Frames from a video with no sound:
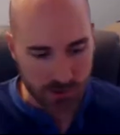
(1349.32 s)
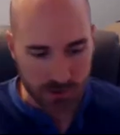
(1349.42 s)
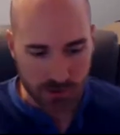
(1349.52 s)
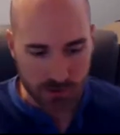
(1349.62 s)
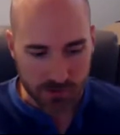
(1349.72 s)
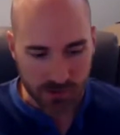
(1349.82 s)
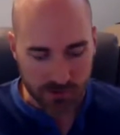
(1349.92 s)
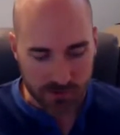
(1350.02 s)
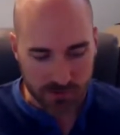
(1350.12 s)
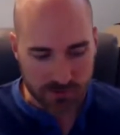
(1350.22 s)
yeah,
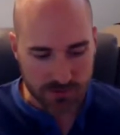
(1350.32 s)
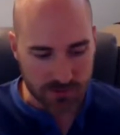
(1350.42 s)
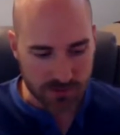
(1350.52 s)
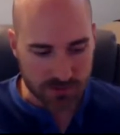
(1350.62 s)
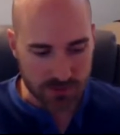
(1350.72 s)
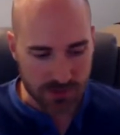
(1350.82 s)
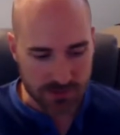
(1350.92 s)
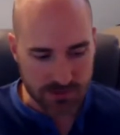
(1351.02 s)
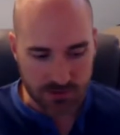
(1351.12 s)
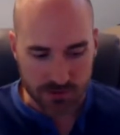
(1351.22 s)
there's
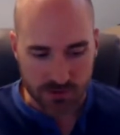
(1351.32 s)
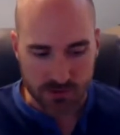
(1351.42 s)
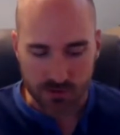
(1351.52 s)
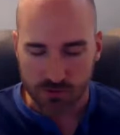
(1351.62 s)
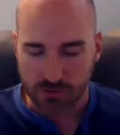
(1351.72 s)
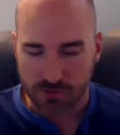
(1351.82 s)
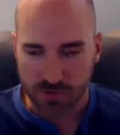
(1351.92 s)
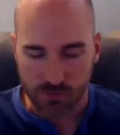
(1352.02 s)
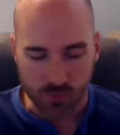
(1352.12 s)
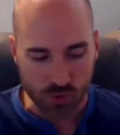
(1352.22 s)
lots that you can do.
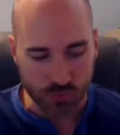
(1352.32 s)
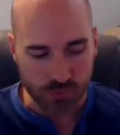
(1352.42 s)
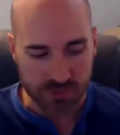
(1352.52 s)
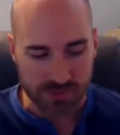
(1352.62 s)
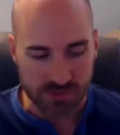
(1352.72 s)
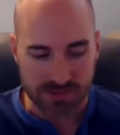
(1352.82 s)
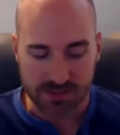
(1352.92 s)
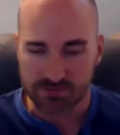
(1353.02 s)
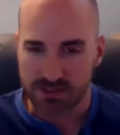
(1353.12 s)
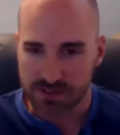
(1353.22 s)
WordPress makes it
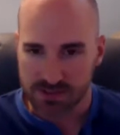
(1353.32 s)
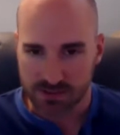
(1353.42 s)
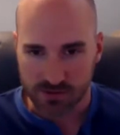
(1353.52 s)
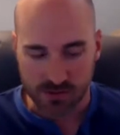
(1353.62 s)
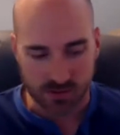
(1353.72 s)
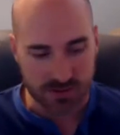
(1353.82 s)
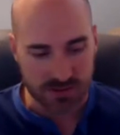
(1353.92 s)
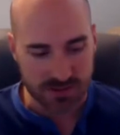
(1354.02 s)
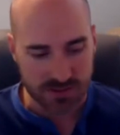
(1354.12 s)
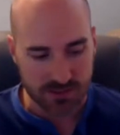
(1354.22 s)
even easier to do
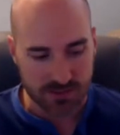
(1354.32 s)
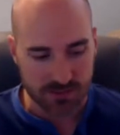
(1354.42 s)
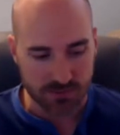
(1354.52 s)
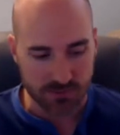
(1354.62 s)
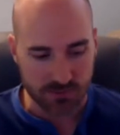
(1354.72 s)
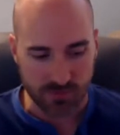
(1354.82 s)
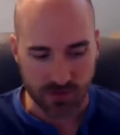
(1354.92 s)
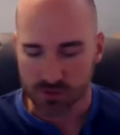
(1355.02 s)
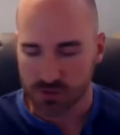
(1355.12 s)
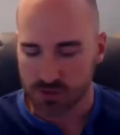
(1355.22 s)
these things. If I
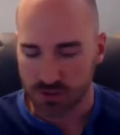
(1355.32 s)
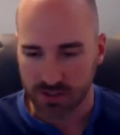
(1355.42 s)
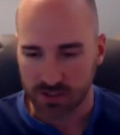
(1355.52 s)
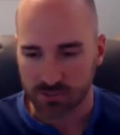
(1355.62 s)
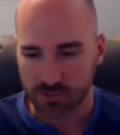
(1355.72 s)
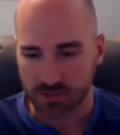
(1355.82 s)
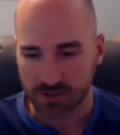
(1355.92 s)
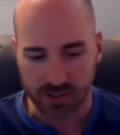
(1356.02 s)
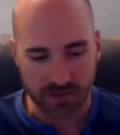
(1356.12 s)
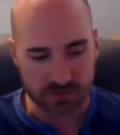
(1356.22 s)
was to try to
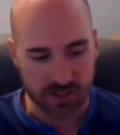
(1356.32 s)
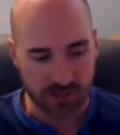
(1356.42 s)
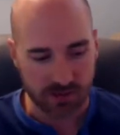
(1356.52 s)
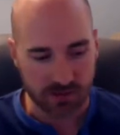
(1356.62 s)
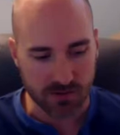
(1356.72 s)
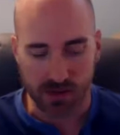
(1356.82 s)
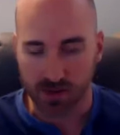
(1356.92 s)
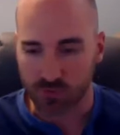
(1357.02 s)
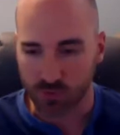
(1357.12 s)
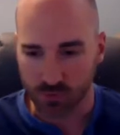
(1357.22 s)
implement live chat on a
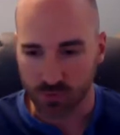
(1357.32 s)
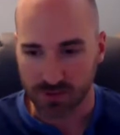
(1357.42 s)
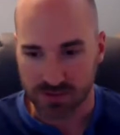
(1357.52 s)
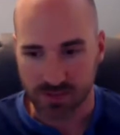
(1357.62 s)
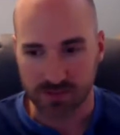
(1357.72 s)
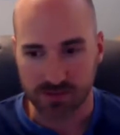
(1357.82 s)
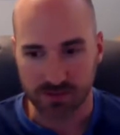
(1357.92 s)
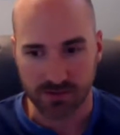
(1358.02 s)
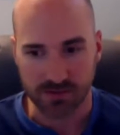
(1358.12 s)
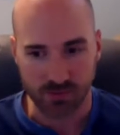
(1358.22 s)
non-WordPress site,
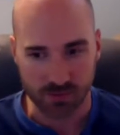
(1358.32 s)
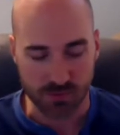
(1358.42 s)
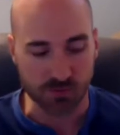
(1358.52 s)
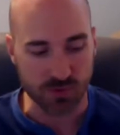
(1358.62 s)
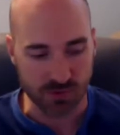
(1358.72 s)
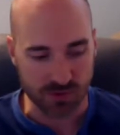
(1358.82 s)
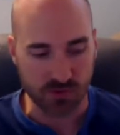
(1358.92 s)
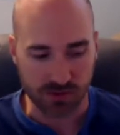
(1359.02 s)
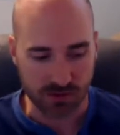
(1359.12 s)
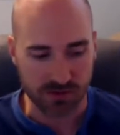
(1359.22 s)
it would be really
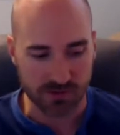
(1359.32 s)
hard.